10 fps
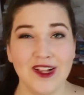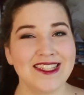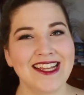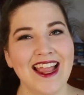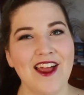
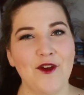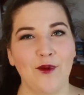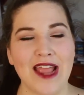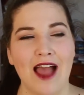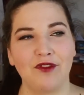Once again,
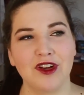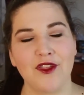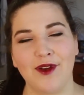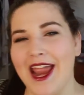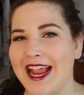we have
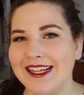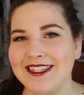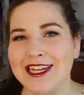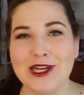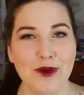another
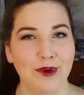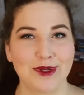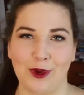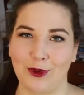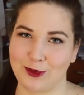angsty new
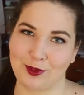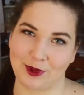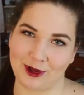adult